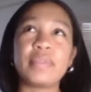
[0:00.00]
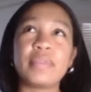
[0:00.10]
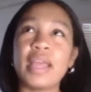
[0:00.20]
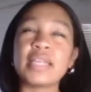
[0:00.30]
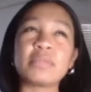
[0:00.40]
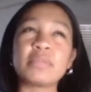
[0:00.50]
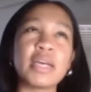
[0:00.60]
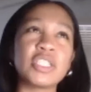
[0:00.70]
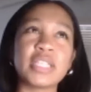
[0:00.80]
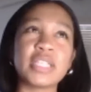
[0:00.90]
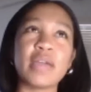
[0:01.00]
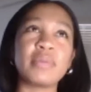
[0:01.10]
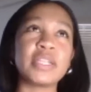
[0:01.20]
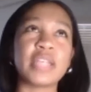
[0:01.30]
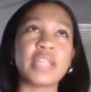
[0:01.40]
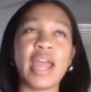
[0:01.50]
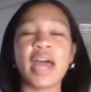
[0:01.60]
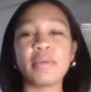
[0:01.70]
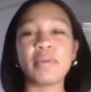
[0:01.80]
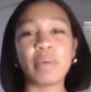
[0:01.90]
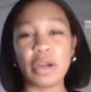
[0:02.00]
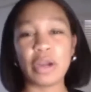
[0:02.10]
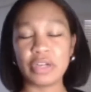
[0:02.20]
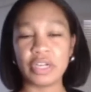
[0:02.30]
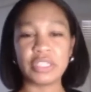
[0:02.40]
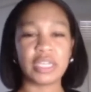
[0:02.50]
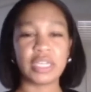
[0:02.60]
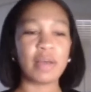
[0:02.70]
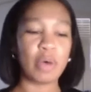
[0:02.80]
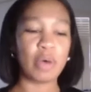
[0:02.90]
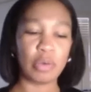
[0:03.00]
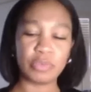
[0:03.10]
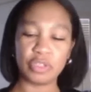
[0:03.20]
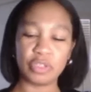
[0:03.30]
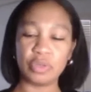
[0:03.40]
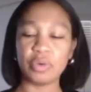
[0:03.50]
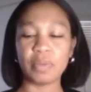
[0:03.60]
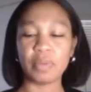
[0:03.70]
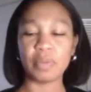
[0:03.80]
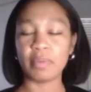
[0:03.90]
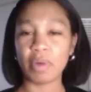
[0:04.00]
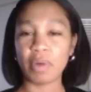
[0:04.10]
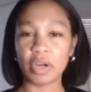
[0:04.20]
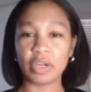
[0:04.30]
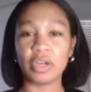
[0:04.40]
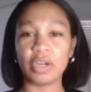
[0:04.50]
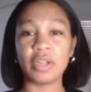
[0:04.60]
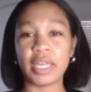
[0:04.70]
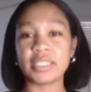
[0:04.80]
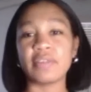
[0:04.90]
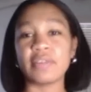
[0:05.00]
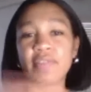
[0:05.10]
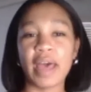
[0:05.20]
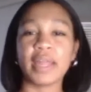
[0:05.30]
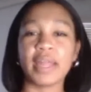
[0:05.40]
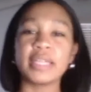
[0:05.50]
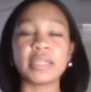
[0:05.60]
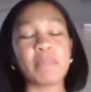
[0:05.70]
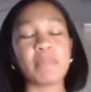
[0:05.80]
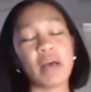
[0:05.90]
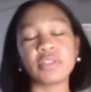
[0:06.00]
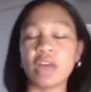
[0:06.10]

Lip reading: As much as I wish I had a partner to come home to and me and Parker to bounce